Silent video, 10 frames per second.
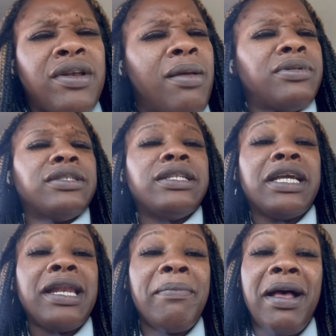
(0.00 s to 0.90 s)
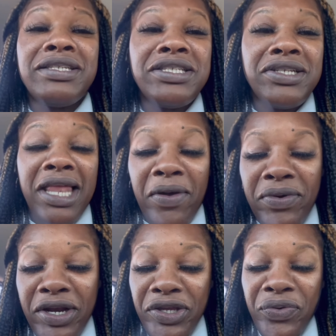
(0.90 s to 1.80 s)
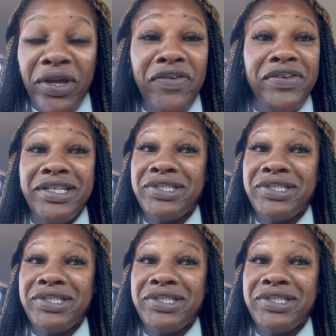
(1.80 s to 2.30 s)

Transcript: And I'm just looking at my sister like, "What are you even